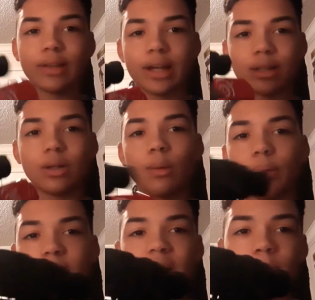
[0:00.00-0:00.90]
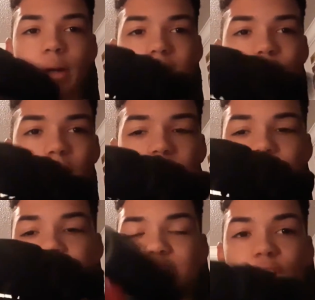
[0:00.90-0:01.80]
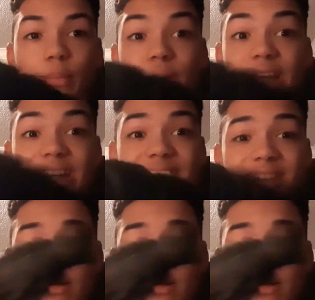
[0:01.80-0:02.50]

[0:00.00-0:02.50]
like a little play, but if you actually start playing,